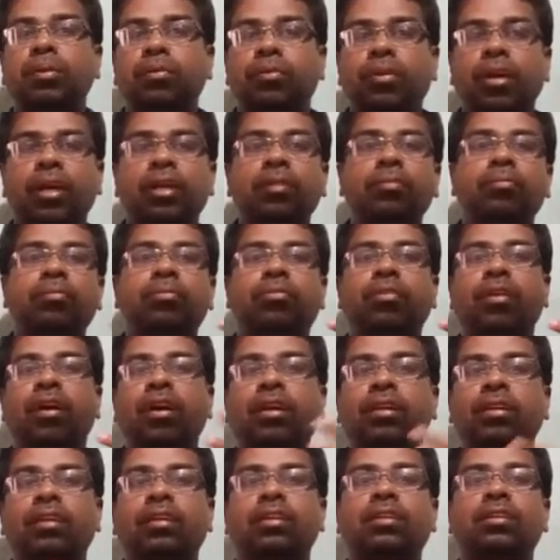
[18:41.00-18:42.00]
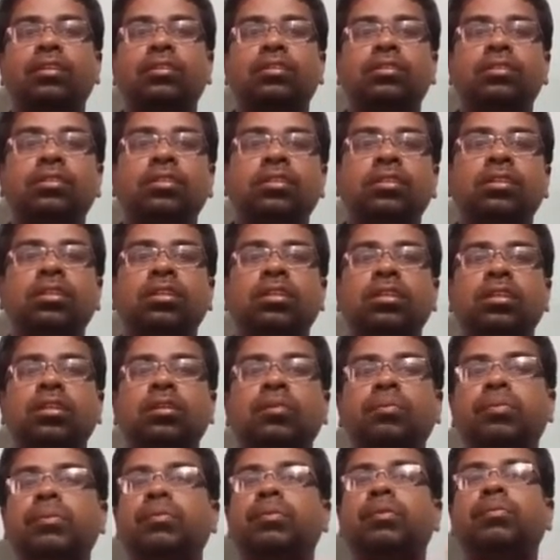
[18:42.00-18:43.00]
the people may find fault.
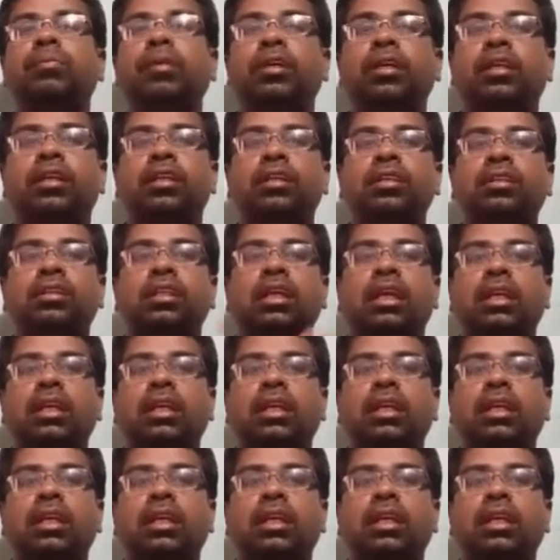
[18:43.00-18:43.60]
People